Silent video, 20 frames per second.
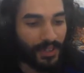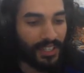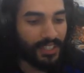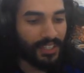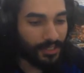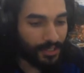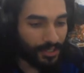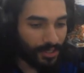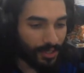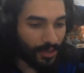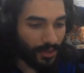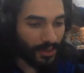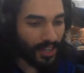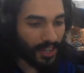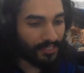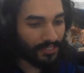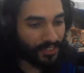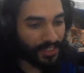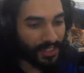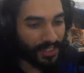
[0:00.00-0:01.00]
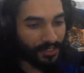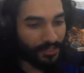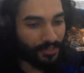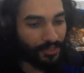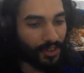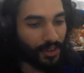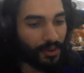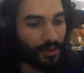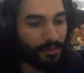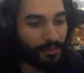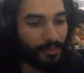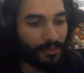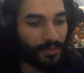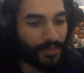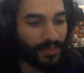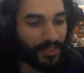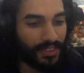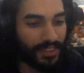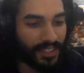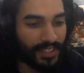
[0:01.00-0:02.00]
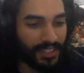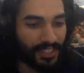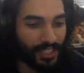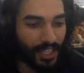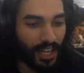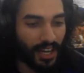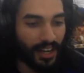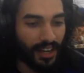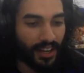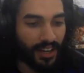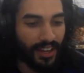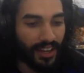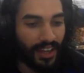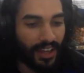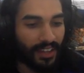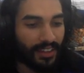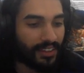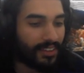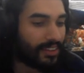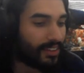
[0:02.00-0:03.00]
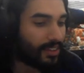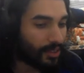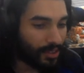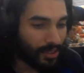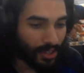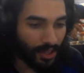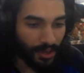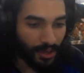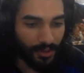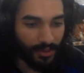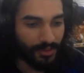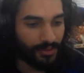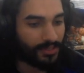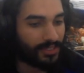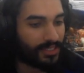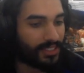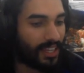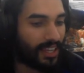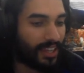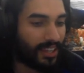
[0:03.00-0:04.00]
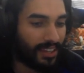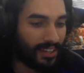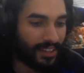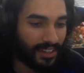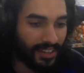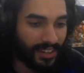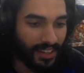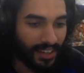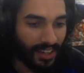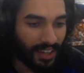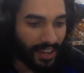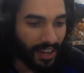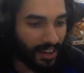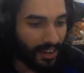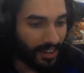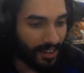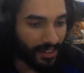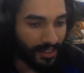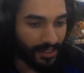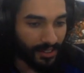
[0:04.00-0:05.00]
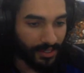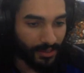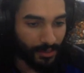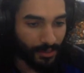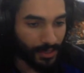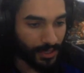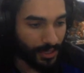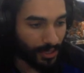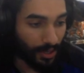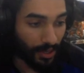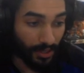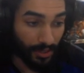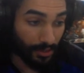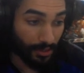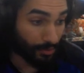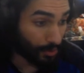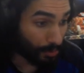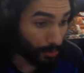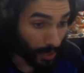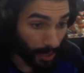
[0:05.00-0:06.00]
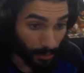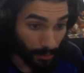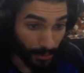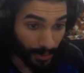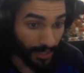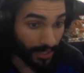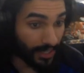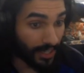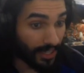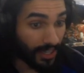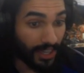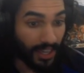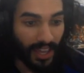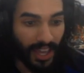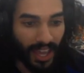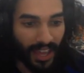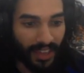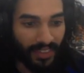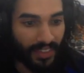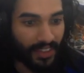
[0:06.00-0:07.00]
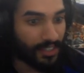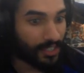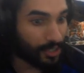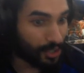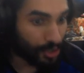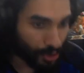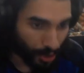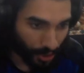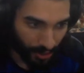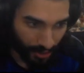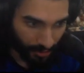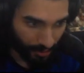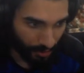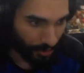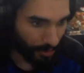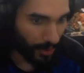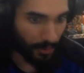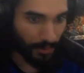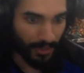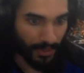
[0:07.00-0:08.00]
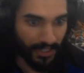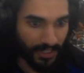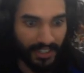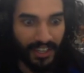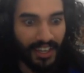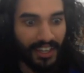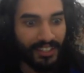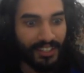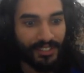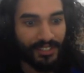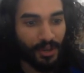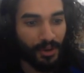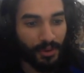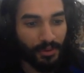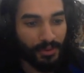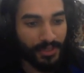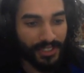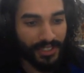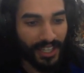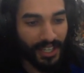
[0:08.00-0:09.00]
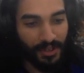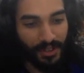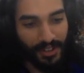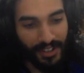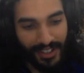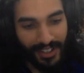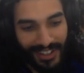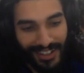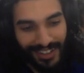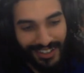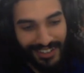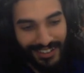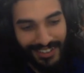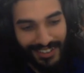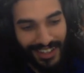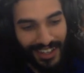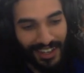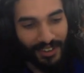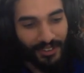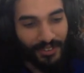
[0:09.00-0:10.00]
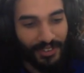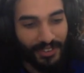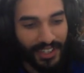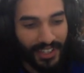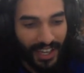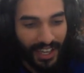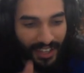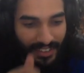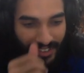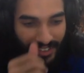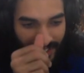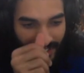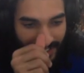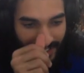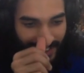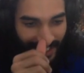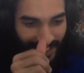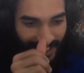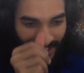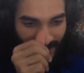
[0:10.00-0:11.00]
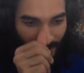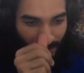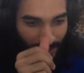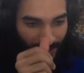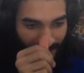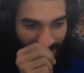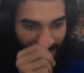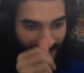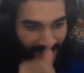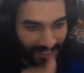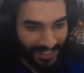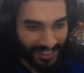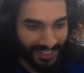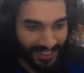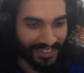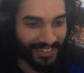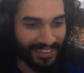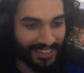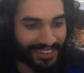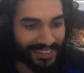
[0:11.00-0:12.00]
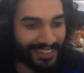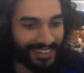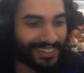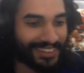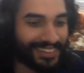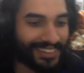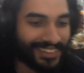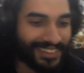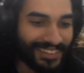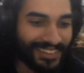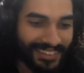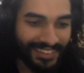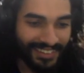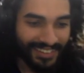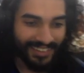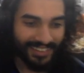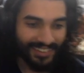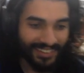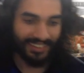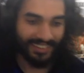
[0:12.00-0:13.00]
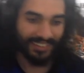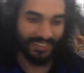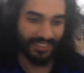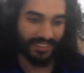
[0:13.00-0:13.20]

He stole everything from the Jedi and the clones and the Republic, and then destroyed the Republic. So it was like, I don't really have to listen to anybody. Yeah, it's like, here's the thing.